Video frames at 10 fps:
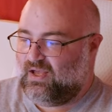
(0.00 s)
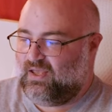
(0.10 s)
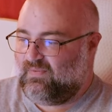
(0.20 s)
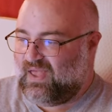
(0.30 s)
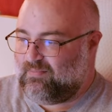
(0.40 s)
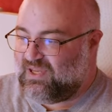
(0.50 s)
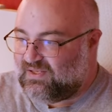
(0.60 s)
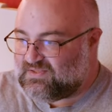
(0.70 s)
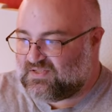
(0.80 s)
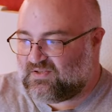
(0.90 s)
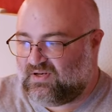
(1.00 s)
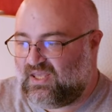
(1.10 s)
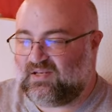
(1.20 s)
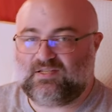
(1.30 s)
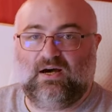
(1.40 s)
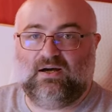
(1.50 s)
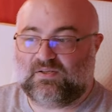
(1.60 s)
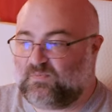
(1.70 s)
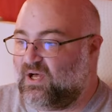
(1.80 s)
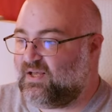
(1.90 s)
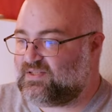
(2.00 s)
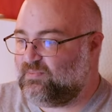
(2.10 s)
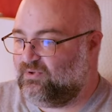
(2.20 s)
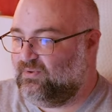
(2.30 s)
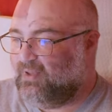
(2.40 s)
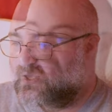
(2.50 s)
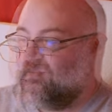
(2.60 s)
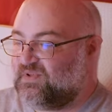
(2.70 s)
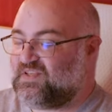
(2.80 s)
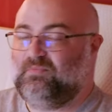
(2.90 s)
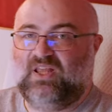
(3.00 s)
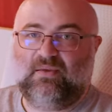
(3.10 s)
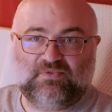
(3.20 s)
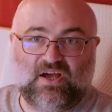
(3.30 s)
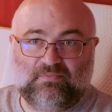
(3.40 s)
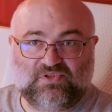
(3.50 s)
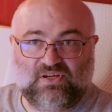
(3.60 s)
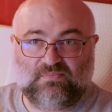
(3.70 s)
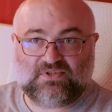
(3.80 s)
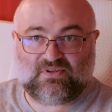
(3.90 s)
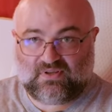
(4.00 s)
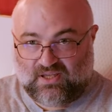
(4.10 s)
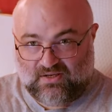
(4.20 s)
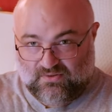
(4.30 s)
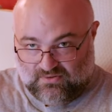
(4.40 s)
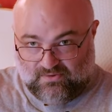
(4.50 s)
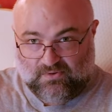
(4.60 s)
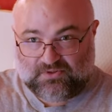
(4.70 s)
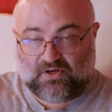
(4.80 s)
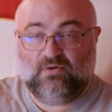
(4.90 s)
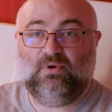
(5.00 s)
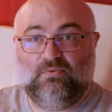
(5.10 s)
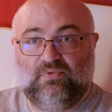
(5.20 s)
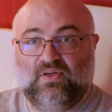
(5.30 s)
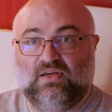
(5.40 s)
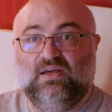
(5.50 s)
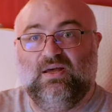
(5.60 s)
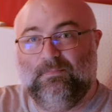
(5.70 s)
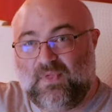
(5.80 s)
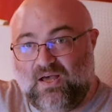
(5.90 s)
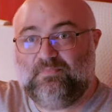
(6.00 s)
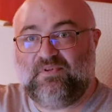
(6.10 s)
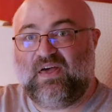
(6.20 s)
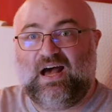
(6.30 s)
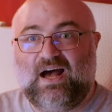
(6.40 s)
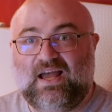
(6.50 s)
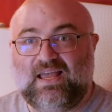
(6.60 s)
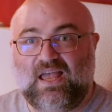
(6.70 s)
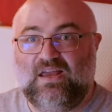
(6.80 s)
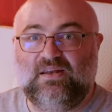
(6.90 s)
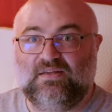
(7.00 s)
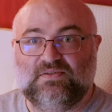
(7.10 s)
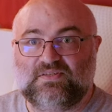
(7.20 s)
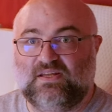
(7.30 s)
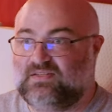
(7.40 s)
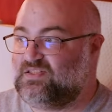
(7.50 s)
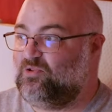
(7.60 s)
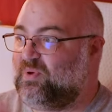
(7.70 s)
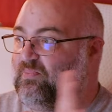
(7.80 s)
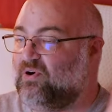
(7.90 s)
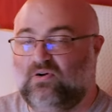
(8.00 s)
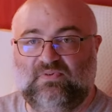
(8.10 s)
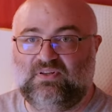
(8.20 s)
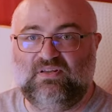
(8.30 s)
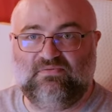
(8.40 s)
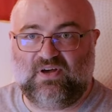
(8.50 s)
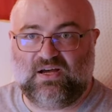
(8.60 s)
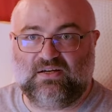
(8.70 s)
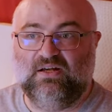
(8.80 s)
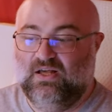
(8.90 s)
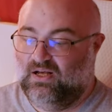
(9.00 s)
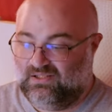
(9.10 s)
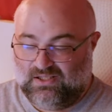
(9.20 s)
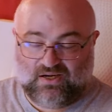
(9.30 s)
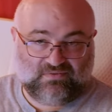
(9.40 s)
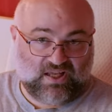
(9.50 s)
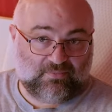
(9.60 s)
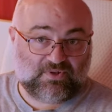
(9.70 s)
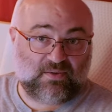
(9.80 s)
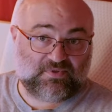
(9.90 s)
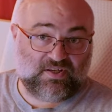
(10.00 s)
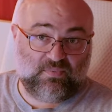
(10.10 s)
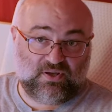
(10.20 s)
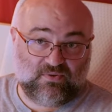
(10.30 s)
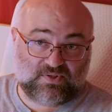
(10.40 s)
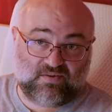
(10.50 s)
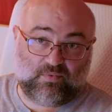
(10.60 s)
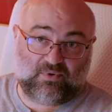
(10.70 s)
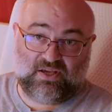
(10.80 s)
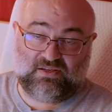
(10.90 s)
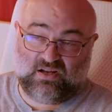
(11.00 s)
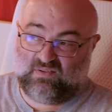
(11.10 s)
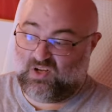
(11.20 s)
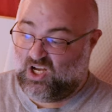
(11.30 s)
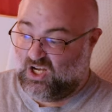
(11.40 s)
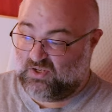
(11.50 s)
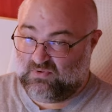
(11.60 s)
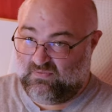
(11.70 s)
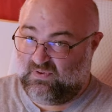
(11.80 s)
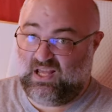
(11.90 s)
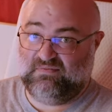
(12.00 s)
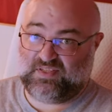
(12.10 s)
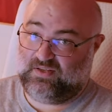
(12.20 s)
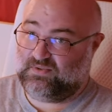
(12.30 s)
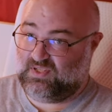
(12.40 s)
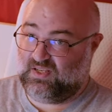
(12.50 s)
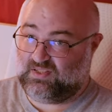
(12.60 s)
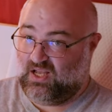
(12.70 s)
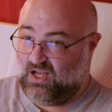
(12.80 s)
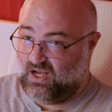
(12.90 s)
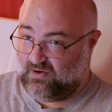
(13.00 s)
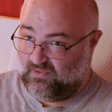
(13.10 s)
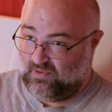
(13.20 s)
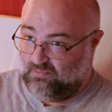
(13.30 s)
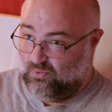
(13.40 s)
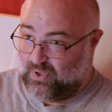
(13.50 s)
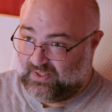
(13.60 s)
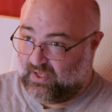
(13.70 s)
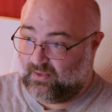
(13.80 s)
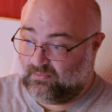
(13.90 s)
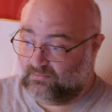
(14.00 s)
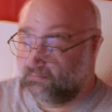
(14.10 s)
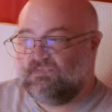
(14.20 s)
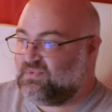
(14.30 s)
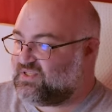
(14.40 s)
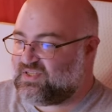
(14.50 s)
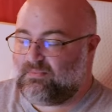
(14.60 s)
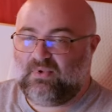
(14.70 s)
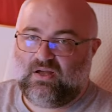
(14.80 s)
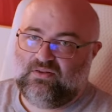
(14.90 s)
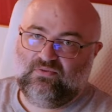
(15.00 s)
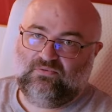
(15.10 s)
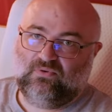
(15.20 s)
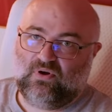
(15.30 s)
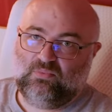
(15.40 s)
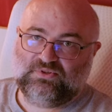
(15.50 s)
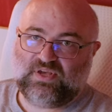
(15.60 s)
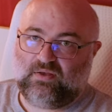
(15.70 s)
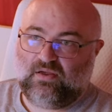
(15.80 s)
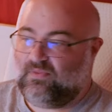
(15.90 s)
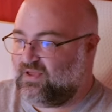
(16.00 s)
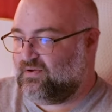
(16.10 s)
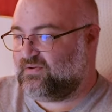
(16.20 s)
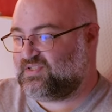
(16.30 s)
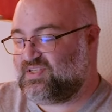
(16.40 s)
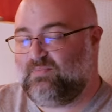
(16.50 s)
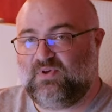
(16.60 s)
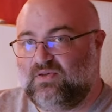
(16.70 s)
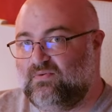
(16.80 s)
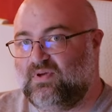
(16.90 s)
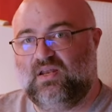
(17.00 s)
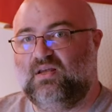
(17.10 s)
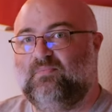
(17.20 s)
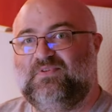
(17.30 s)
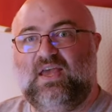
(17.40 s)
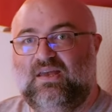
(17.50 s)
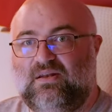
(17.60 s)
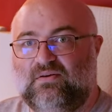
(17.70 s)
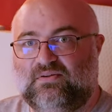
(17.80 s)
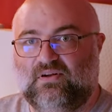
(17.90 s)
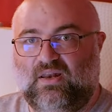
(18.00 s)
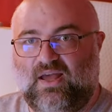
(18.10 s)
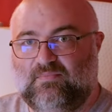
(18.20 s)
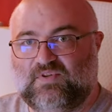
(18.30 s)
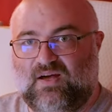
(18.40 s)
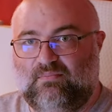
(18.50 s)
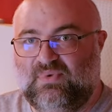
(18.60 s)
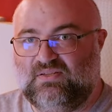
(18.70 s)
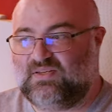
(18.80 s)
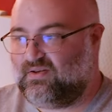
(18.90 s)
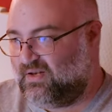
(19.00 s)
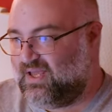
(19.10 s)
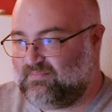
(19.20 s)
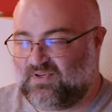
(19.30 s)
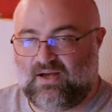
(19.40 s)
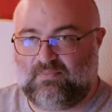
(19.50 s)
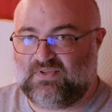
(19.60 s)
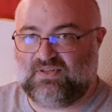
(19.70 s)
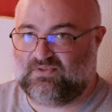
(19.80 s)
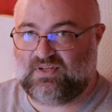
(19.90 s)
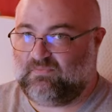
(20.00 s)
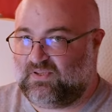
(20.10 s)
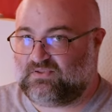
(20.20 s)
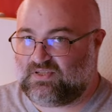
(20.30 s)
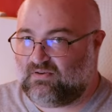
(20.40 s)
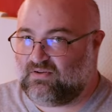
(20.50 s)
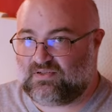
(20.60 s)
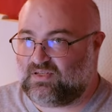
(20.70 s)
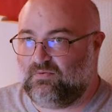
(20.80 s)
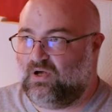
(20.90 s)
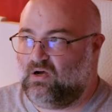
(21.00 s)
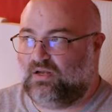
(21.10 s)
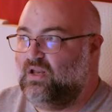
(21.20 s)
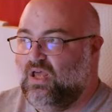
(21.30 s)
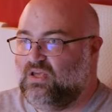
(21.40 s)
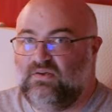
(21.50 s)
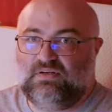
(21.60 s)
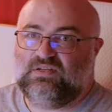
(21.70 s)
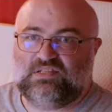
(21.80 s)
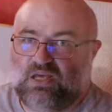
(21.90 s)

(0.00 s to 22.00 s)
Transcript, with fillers: and that means it's going to get as hot as possible. But some laptop chips can do the turbo thing up to the high 80s and still be perfectly fine. A lot of laptop CPUs have a breakdown of 105 Celsius, hotter than boiling. But some guy in the forum will tell you that your CPU getting up to 80 on your laptop means that your laptop is, there's something seriously wrong and you need to